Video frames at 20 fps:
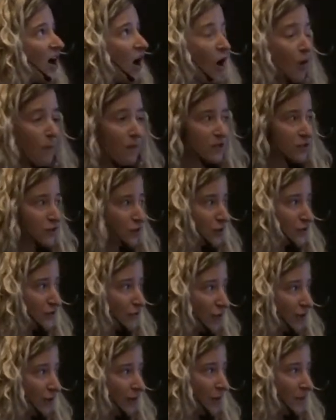open source
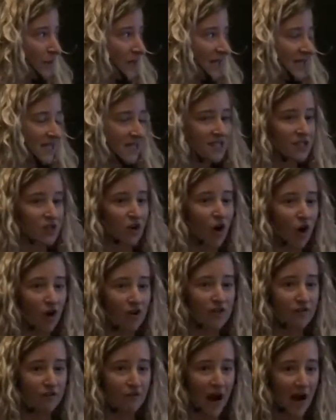vulnerabilities are
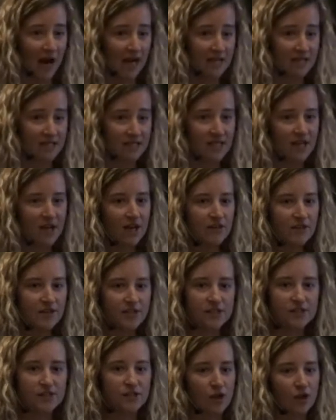on the rise.
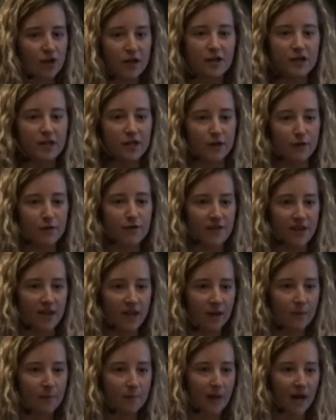This is not a new
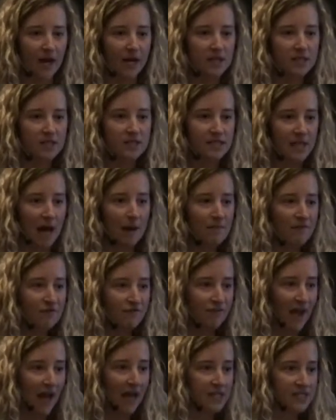thing, but some
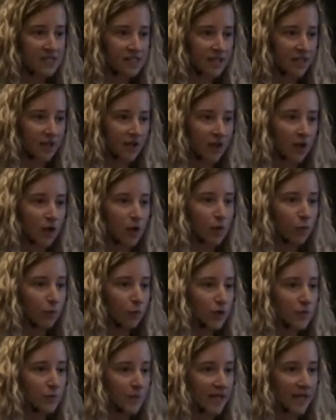facts here
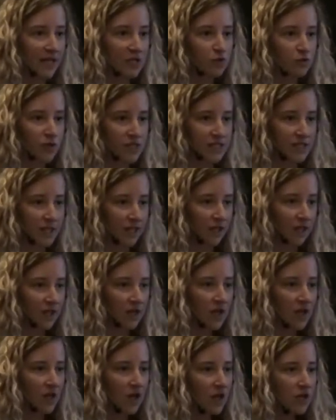would be interesting.
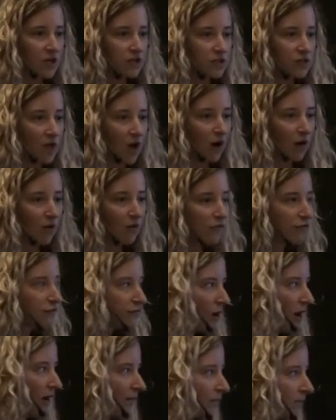So
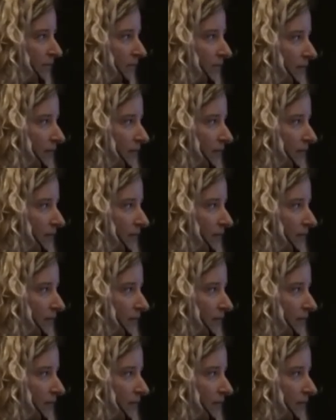from